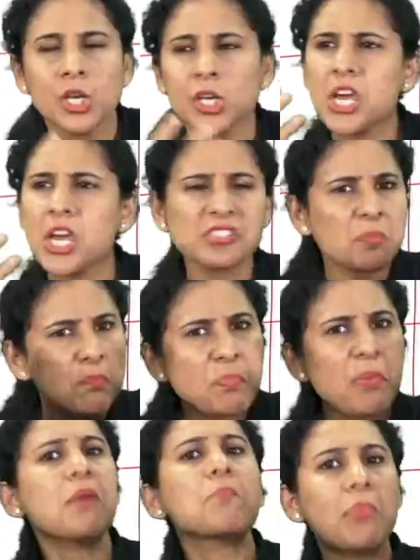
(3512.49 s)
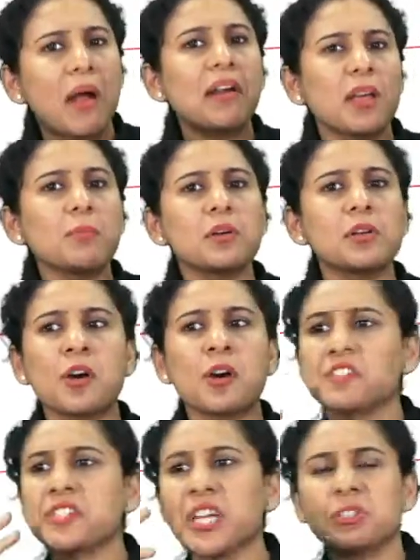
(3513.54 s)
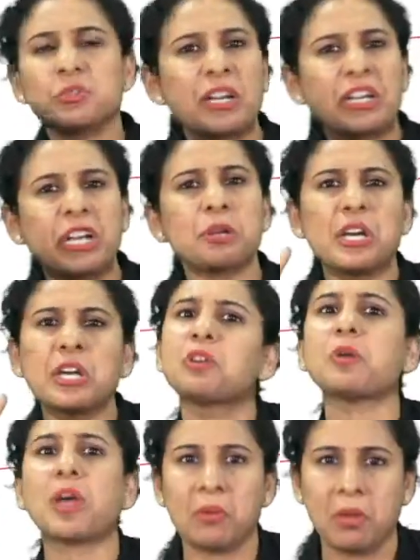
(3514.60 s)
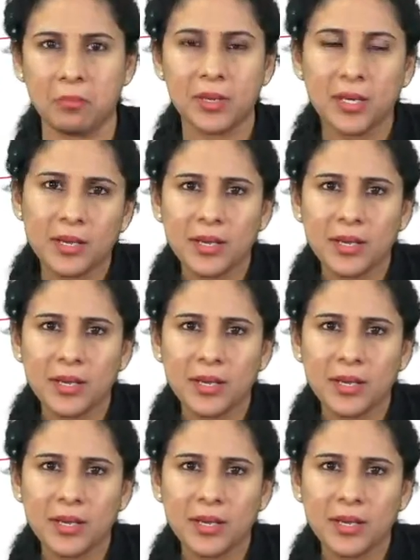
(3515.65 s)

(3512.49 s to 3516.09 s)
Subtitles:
He has a big mandible of say 20-22 mm.